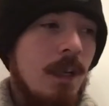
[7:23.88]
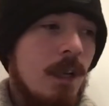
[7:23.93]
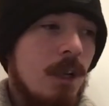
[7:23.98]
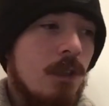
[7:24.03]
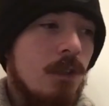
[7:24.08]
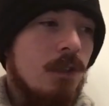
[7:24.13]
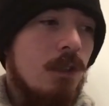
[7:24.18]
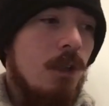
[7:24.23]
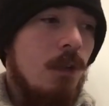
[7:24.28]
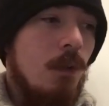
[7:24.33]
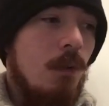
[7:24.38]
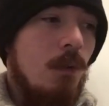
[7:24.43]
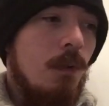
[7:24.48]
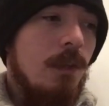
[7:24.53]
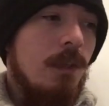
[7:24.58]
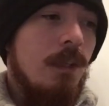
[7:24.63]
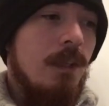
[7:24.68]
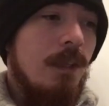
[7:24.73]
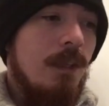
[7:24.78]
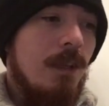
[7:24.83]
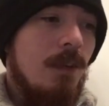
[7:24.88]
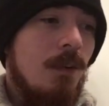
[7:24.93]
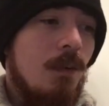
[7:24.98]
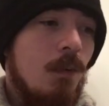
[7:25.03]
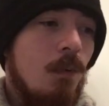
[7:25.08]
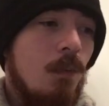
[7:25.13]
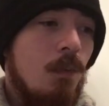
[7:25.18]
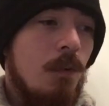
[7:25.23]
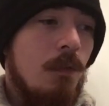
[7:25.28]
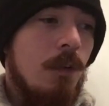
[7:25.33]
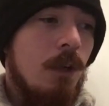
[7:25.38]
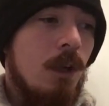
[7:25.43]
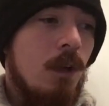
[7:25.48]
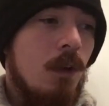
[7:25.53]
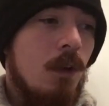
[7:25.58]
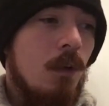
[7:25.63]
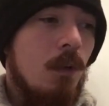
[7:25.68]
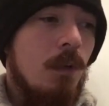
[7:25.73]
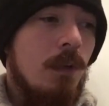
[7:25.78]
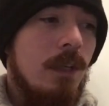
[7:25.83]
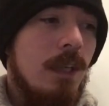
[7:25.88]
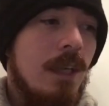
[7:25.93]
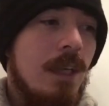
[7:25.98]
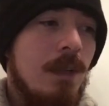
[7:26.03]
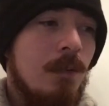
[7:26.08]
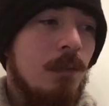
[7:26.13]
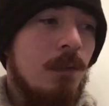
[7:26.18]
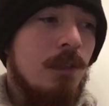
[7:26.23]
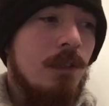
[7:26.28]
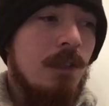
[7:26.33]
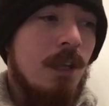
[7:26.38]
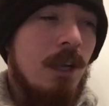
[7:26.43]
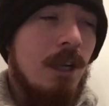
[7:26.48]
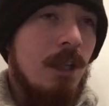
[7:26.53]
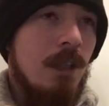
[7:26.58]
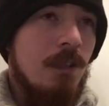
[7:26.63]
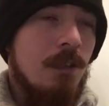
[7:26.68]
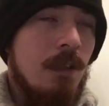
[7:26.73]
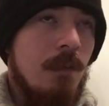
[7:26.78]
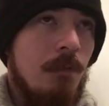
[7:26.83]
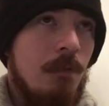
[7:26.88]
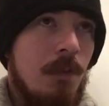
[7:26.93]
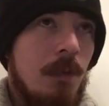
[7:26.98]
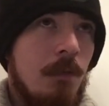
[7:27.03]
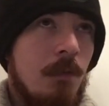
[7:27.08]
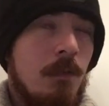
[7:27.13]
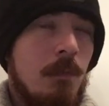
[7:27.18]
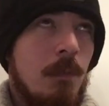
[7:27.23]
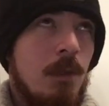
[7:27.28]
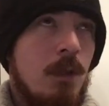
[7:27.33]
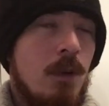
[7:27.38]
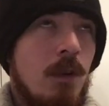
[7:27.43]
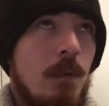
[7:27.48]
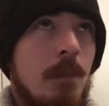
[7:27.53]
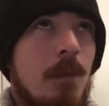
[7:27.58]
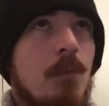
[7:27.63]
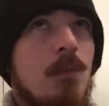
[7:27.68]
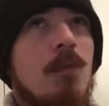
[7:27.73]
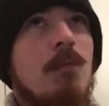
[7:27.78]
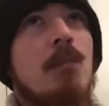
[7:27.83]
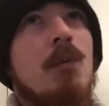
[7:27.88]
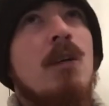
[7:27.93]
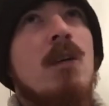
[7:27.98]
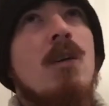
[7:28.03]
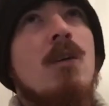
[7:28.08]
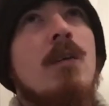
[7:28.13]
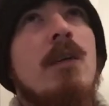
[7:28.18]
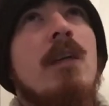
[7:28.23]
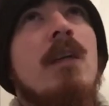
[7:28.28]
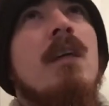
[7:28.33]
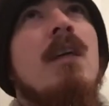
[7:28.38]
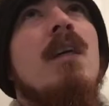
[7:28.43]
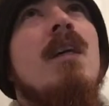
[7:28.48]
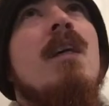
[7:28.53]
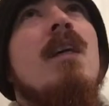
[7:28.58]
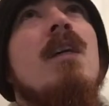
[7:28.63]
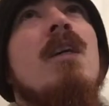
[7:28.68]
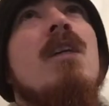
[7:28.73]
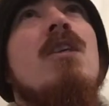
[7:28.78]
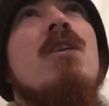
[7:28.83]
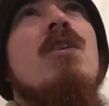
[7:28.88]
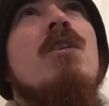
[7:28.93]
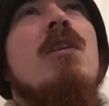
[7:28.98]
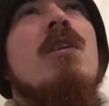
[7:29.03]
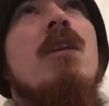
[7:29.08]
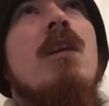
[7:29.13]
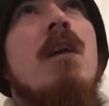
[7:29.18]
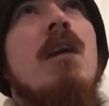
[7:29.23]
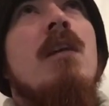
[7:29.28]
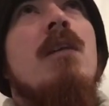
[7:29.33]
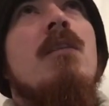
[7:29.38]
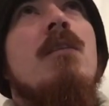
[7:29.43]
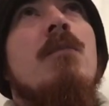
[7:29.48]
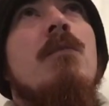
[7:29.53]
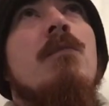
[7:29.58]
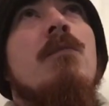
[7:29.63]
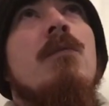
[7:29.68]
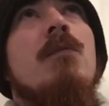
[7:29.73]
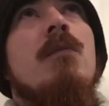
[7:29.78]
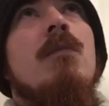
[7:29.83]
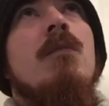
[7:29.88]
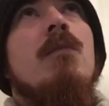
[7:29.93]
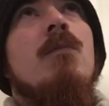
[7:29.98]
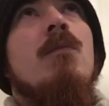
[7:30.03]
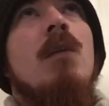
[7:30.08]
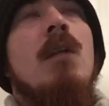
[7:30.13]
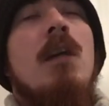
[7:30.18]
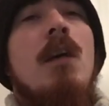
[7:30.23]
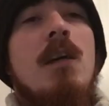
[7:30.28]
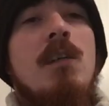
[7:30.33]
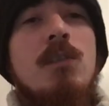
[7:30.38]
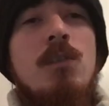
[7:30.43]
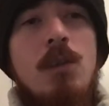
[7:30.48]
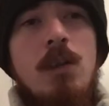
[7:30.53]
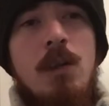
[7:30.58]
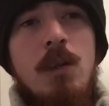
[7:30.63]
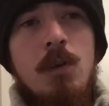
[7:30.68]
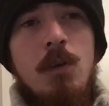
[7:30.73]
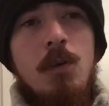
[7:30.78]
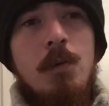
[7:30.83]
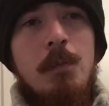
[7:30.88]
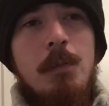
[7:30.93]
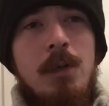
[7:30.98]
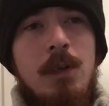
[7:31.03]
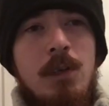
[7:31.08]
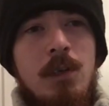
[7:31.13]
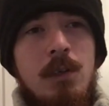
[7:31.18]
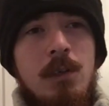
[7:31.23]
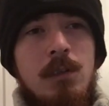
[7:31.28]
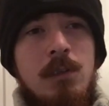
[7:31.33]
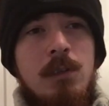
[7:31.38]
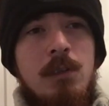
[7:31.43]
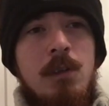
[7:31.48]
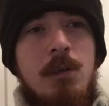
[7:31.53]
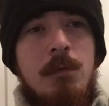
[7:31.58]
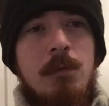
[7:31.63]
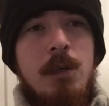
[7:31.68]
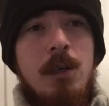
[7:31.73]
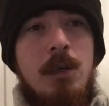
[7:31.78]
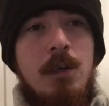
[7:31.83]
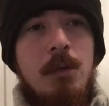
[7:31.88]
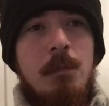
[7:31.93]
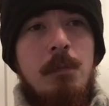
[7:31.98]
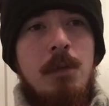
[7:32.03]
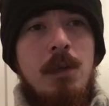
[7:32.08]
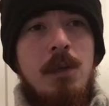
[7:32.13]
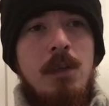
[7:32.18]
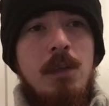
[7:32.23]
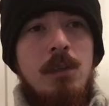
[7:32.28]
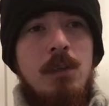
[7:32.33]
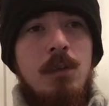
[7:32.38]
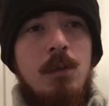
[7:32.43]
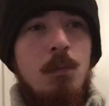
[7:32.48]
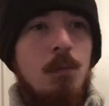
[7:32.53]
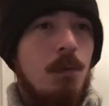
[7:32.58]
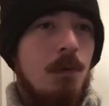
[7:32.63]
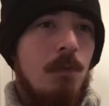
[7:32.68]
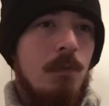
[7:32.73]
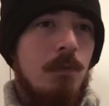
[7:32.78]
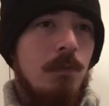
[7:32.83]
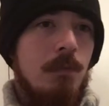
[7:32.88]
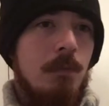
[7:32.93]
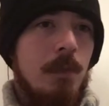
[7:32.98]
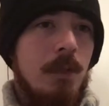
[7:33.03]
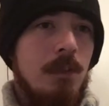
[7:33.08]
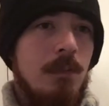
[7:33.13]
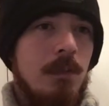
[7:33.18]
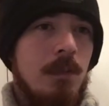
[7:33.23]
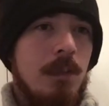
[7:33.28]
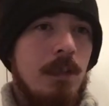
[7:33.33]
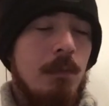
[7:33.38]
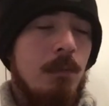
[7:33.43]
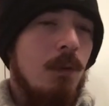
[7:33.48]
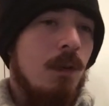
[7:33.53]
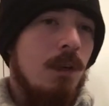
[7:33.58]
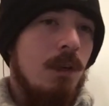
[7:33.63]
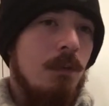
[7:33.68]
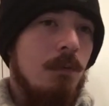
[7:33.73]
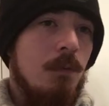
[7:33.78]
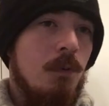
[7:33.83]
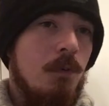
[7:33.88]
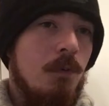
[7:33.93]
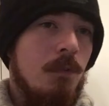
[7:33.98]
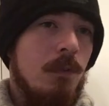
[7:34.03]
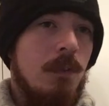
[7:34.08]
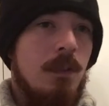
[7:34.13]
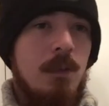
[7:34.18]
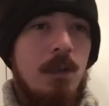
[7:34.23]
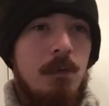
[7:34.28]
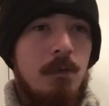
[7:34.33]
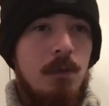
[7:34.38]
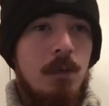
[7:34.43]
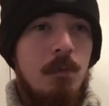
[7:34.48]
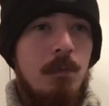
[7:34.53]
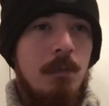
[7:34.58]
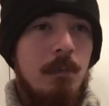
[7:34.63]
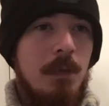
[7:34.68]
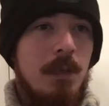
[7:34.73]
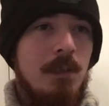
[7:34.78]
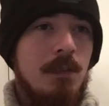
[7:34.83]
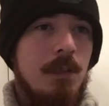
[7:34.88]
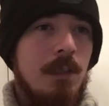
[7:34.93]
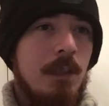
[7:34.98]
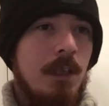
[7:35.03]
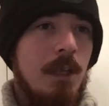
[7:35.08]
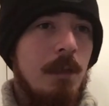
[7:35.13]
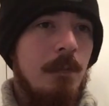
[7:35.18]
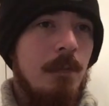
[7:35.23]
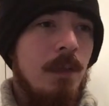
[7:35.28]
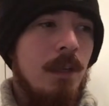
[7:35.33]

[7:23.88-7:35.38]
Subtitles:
So with Cole, it was kind of the same thing with Myuri, but with Myuri, she kind of relies on Cole because of her being a wolf, basically, well, half wolf and half human, basically,